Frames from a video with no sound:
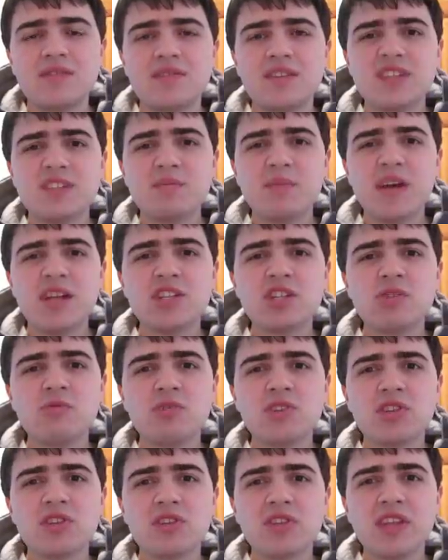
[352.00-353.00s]
Especially
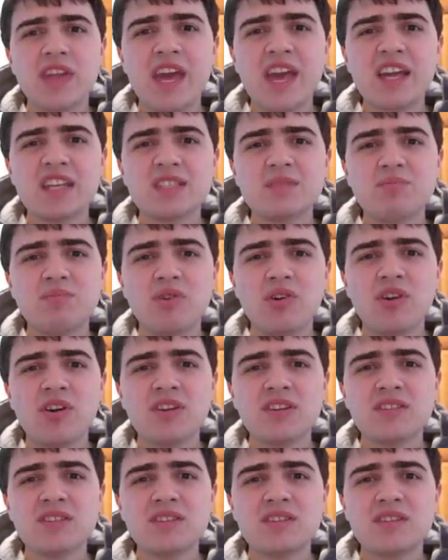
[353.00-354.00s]
with the last
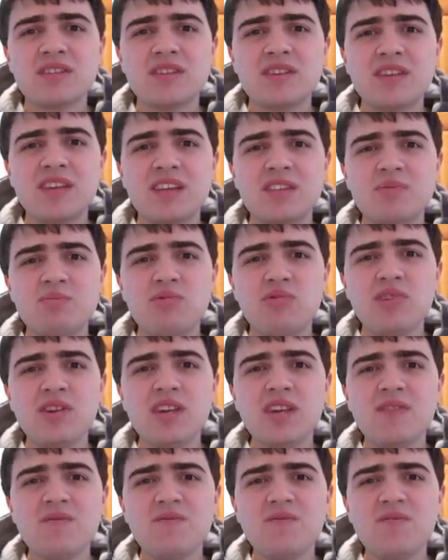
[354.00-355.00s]
boss, it's pretty
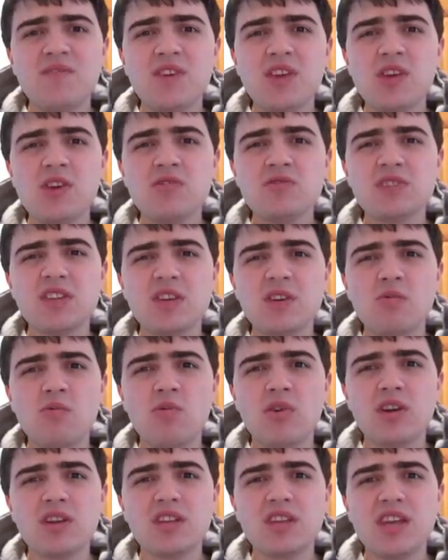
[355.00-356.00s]
confusing
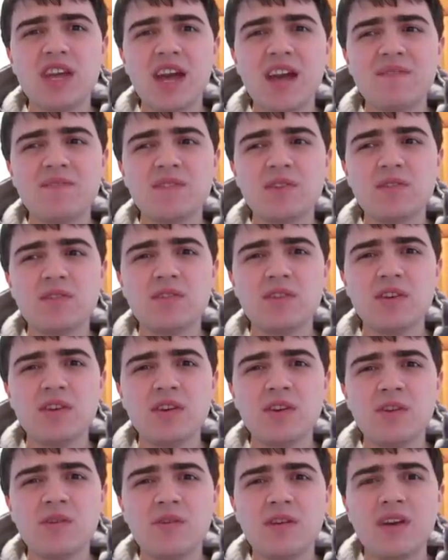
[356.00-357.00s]
what you have to
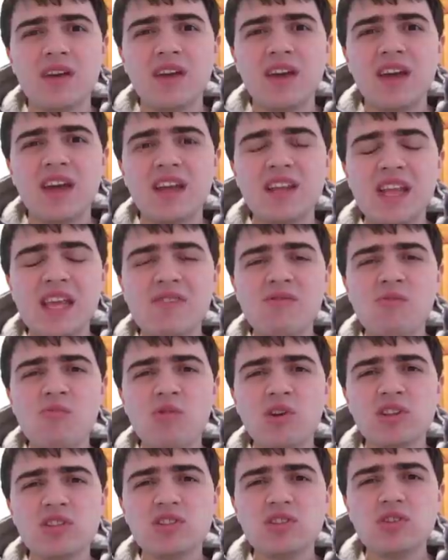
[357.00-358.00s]
do, and even
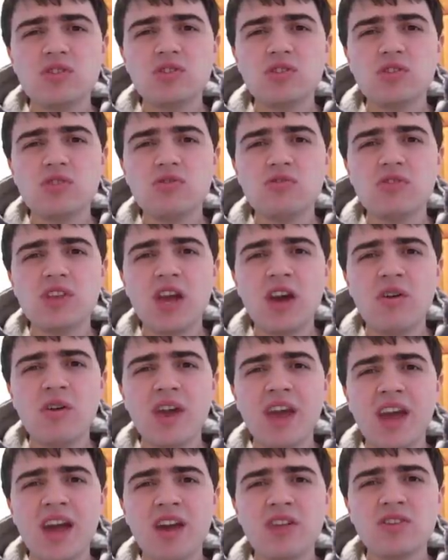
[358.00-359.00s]
once you do know
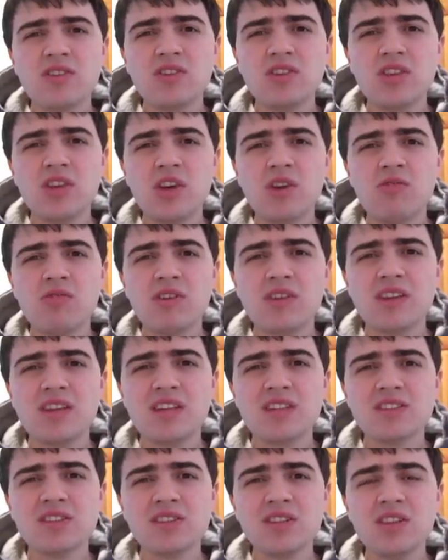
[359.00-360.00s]
how to do it,
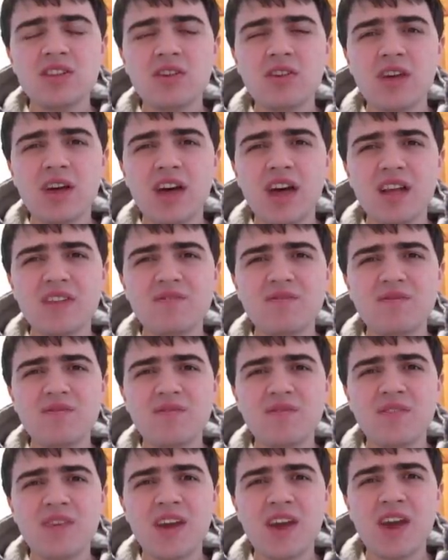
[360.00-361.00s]
it's a little
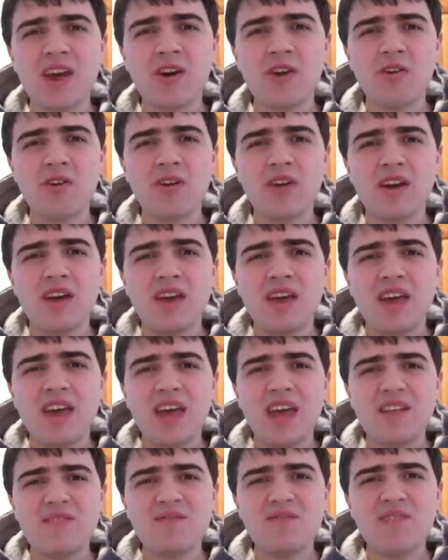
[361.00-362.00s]
unfair
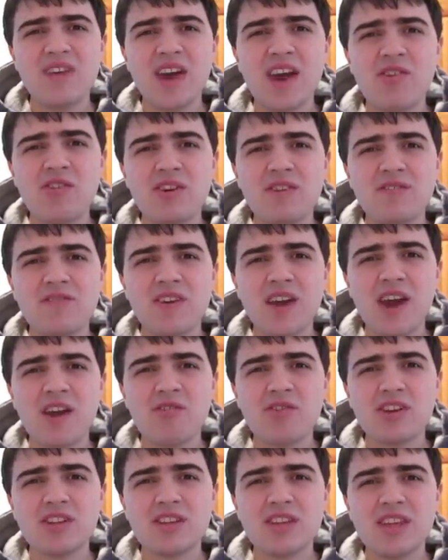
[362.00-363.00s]
and very,
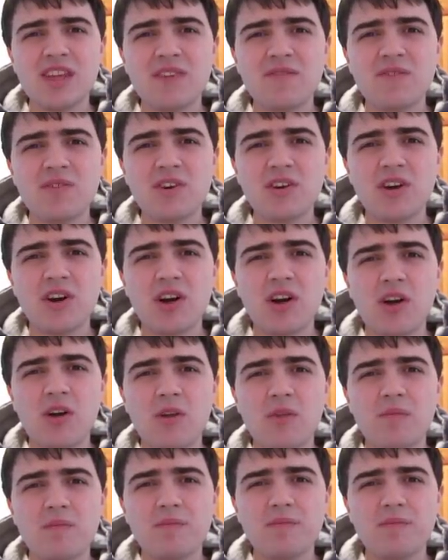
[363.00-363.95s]
very difficult.